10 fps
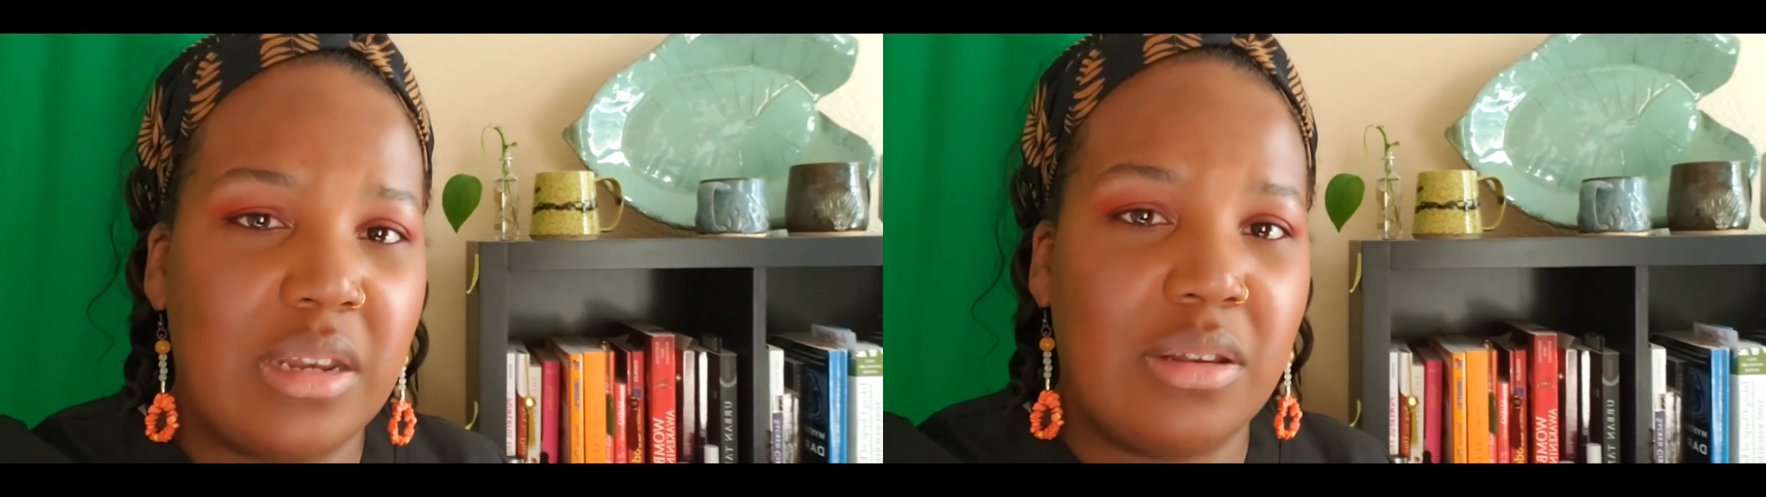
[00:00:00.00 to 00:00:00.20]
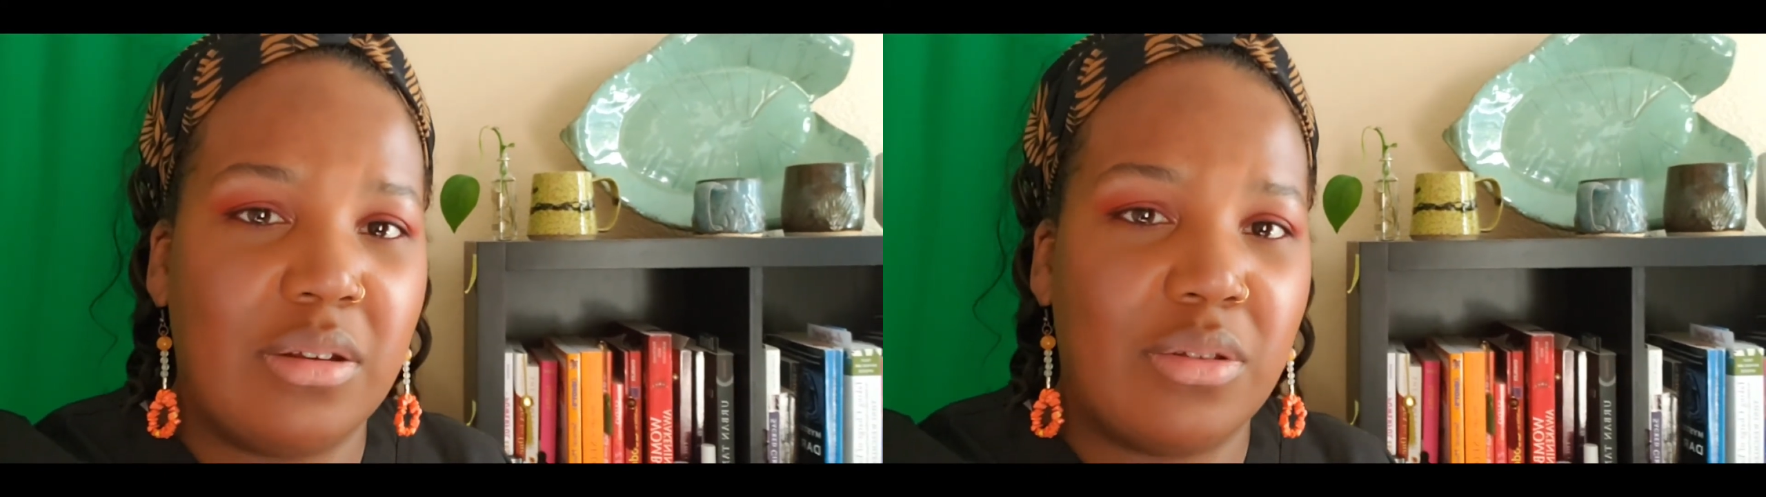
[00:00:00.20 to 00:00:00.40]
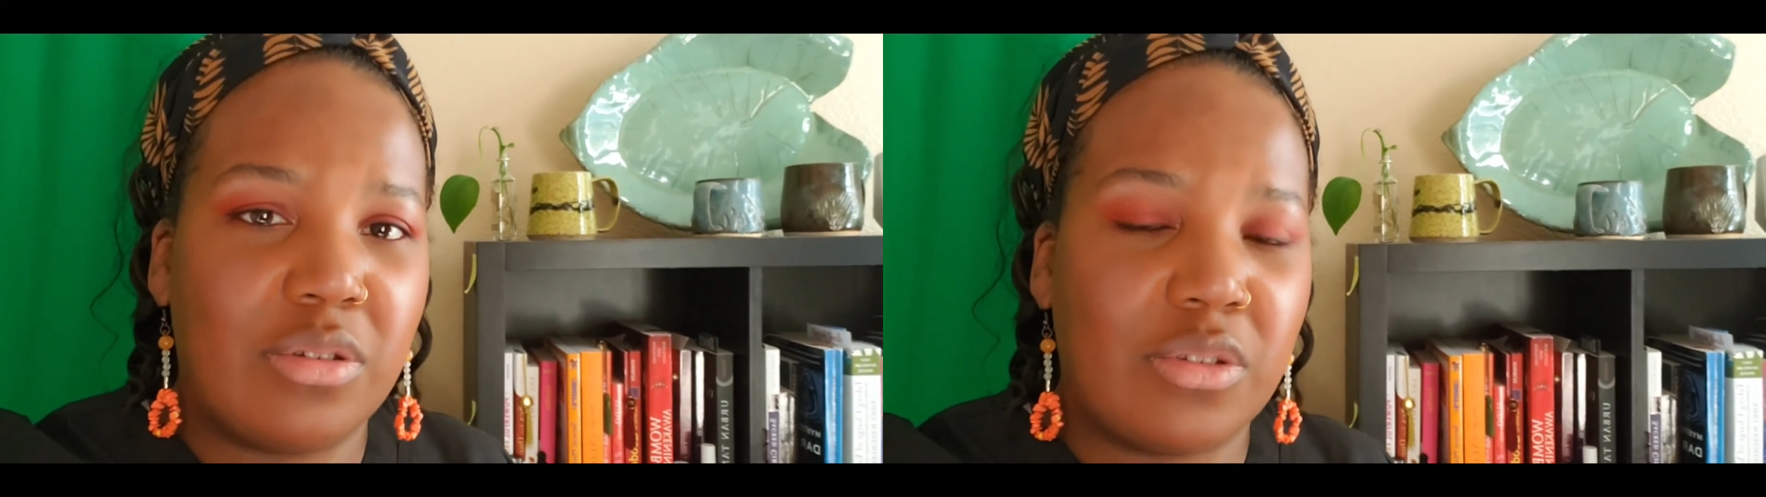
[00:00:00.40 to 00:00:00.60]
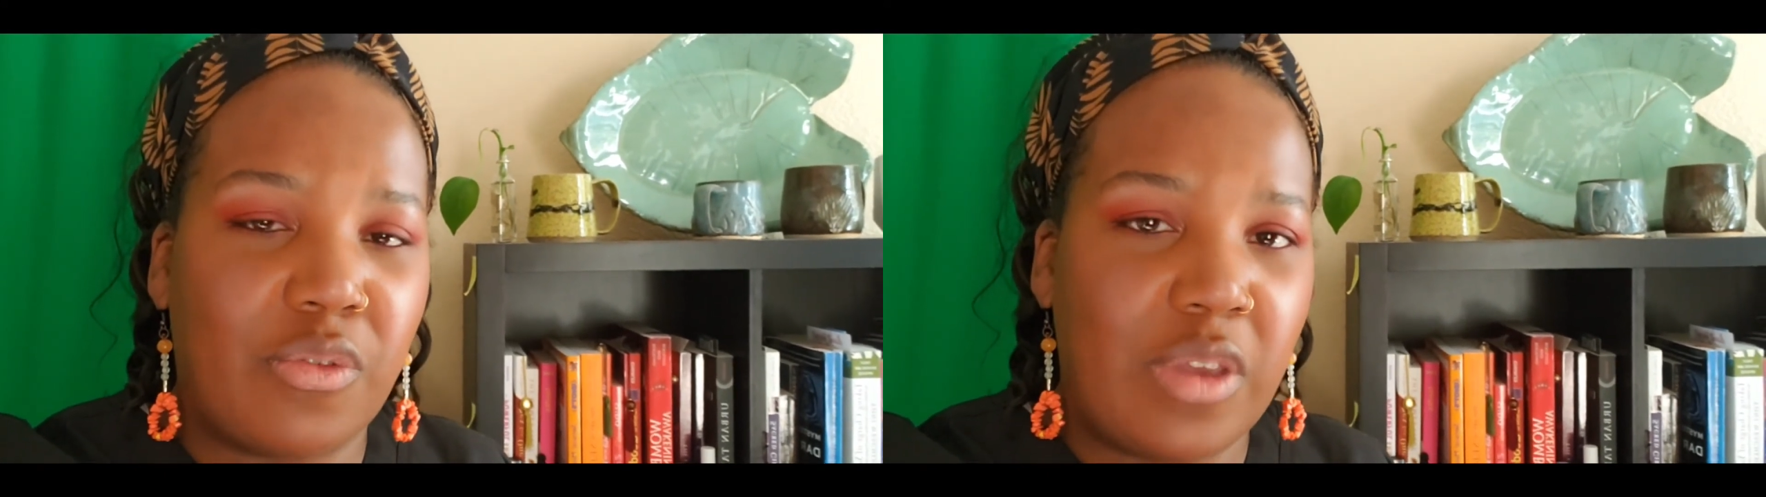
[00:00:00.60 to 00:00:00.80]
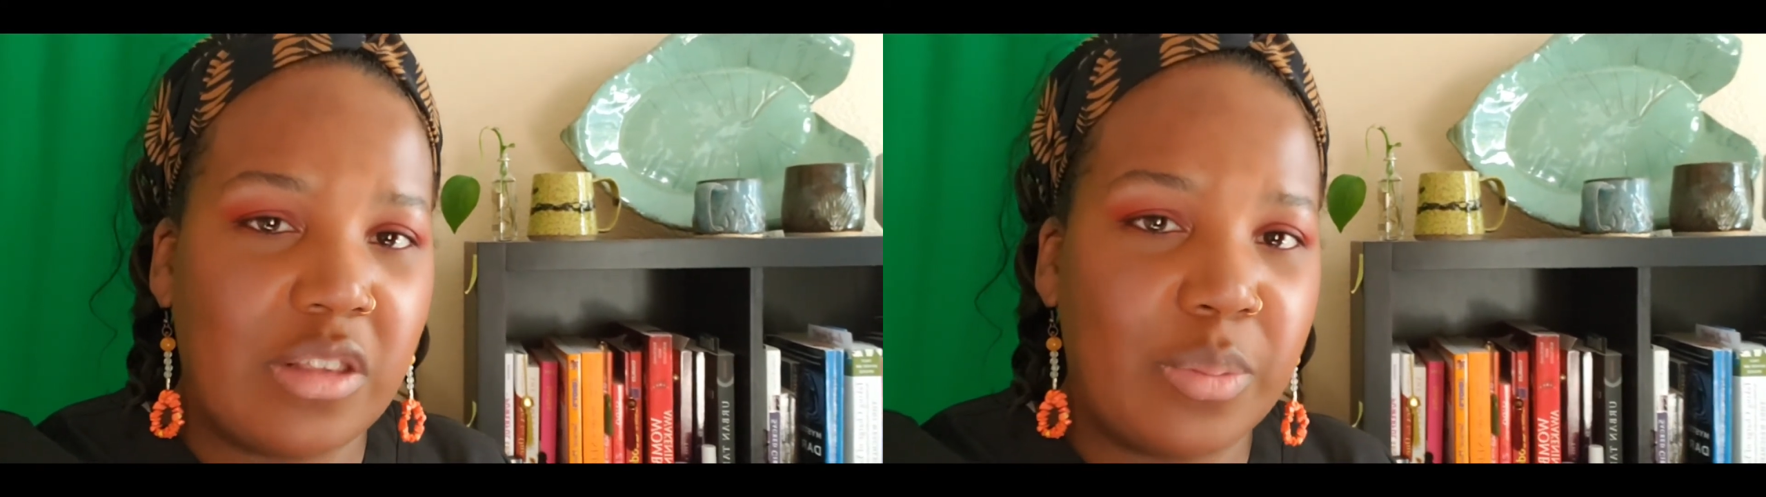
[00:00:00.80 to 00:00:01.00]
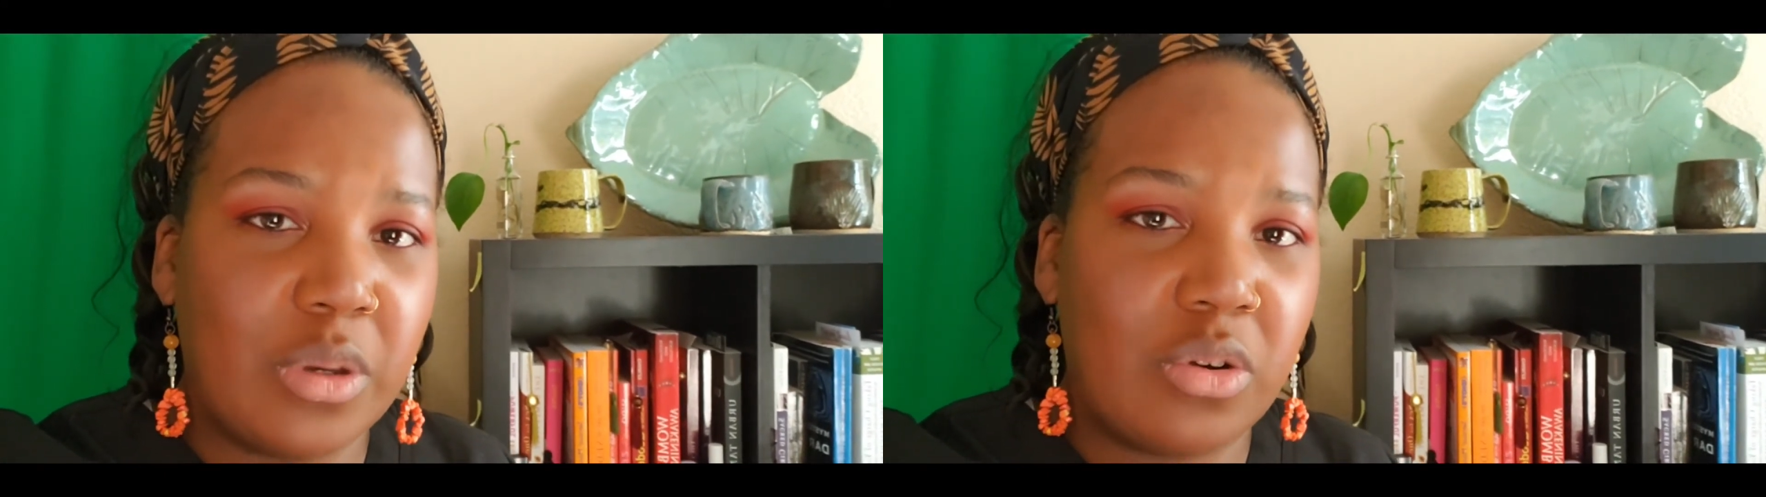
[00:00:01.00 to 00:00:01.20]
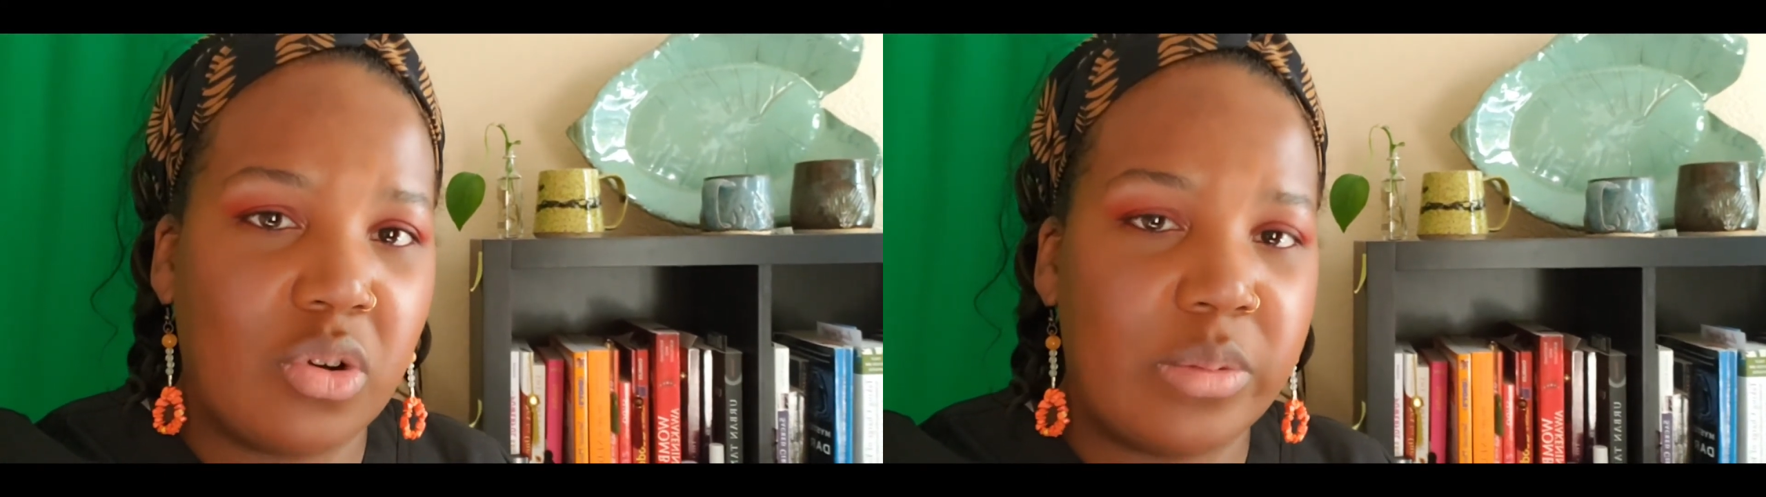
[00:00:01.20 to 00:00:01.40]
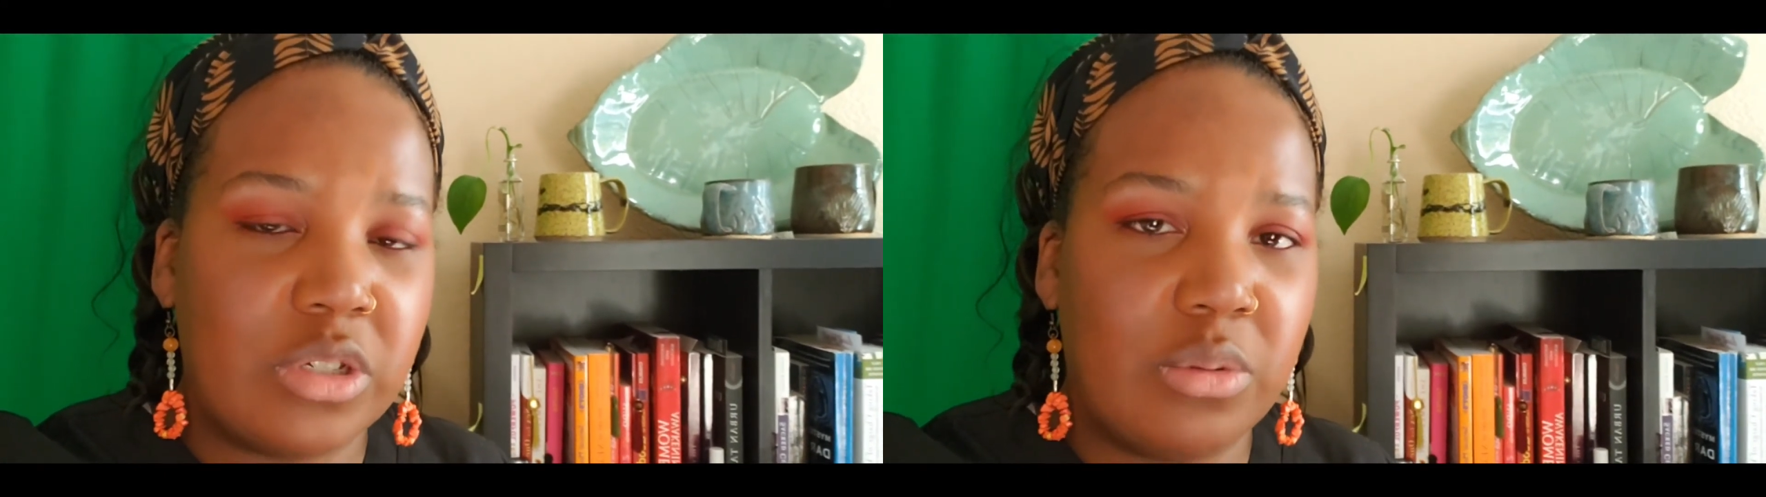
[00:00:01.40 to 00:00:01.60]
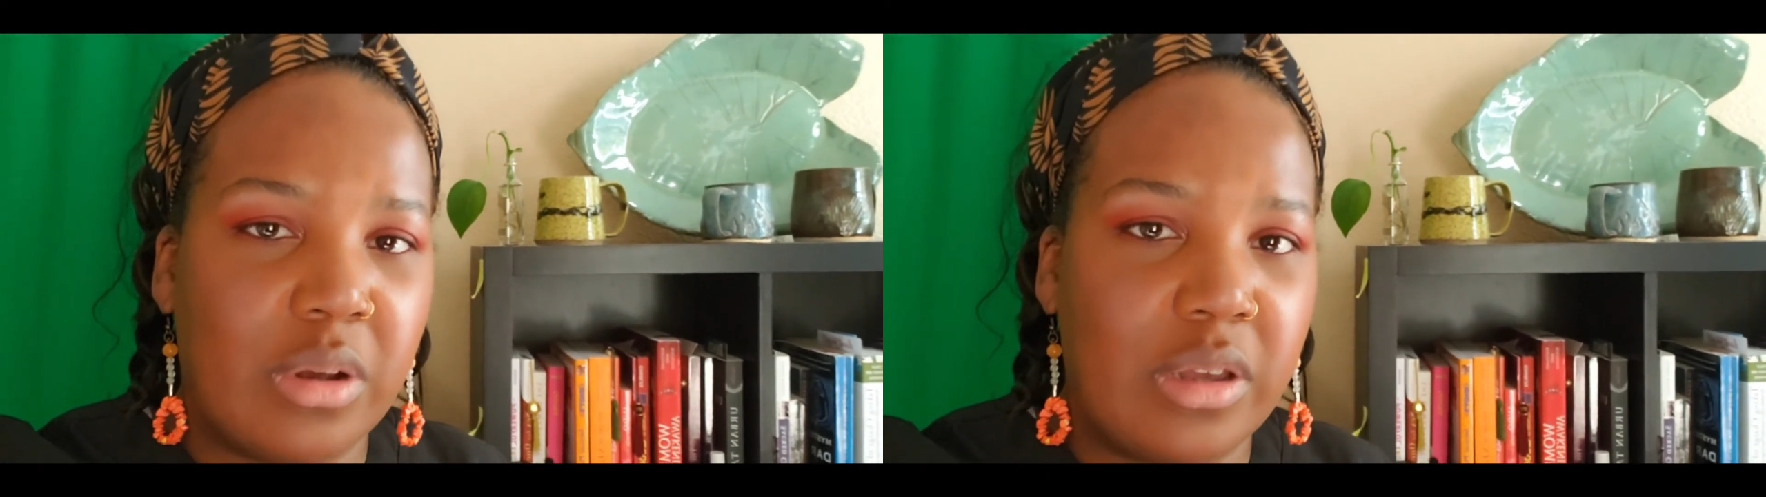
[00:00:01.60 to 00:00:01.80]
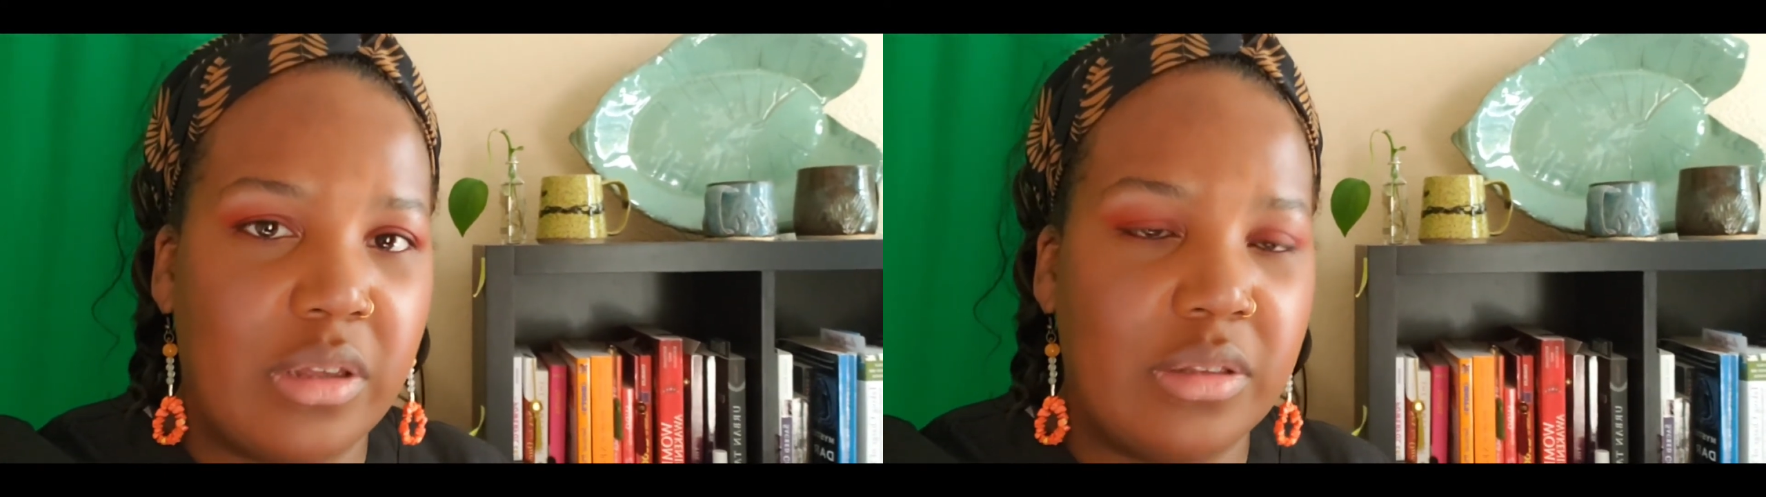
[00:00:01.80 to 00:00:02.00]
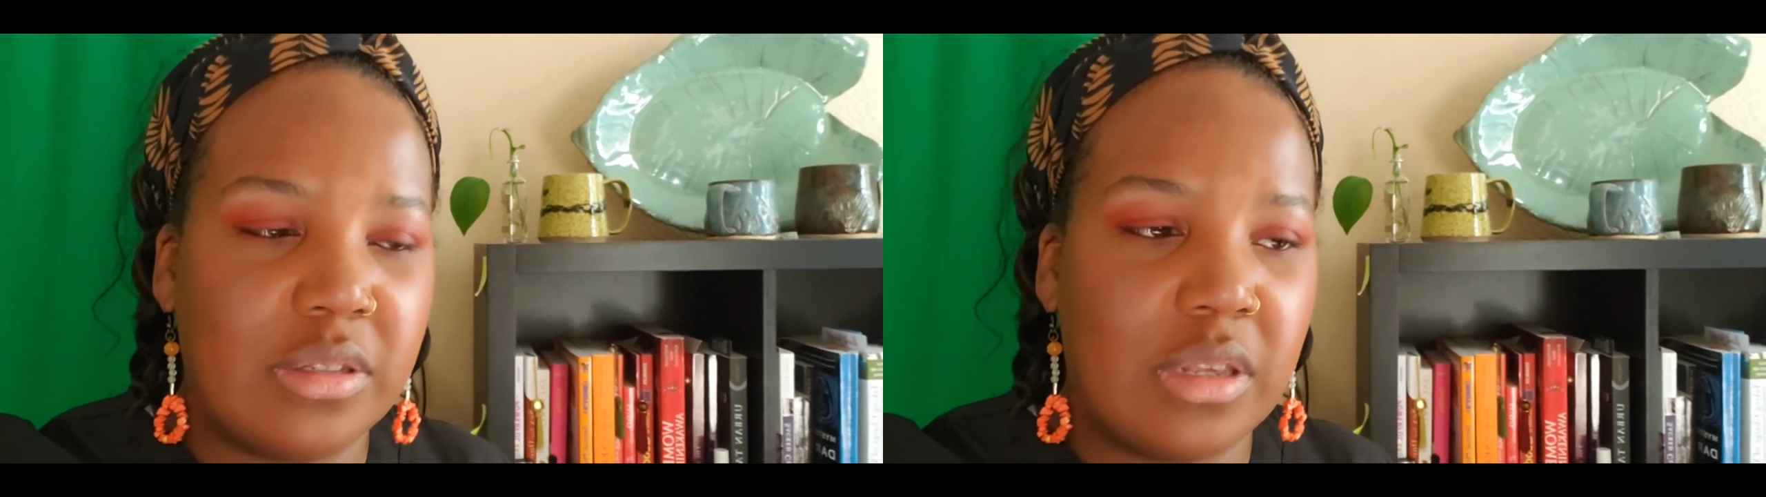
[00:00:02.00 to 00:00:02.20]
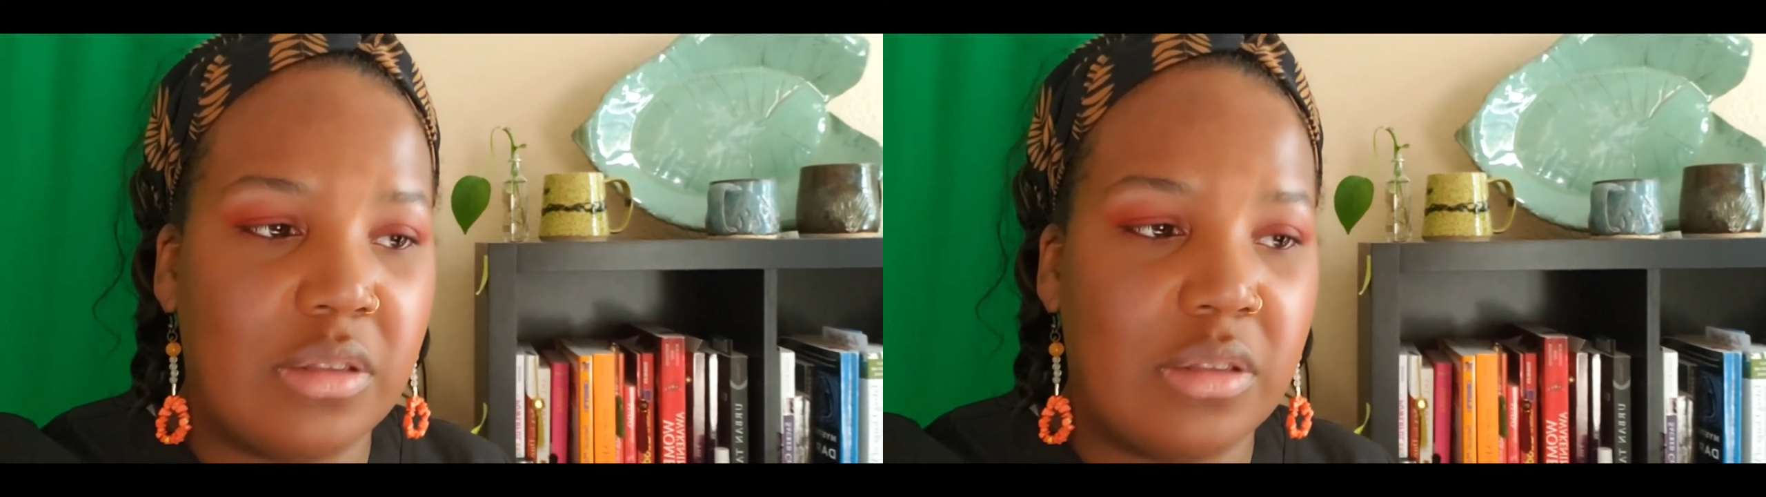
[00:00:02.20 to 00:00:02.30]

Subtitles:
There's a Facebook group she runs, and